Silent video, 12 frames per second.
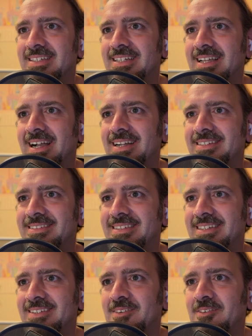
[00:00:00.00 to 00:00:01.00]
I
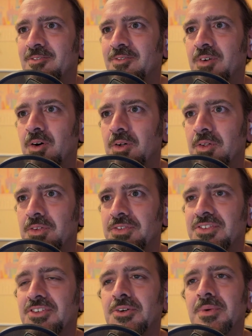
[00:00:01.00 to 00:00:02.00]
see. Full
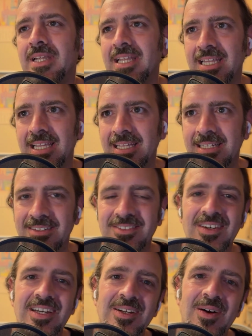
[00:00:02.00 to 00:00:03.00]
screen, so
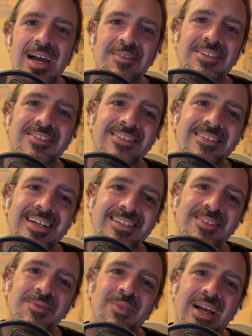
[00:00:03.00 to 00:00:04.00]
I don't have to select
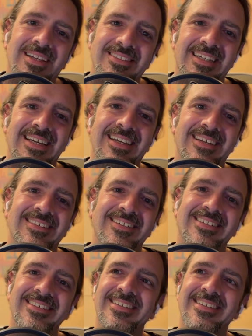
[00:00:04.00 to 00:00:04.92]
the rectangle.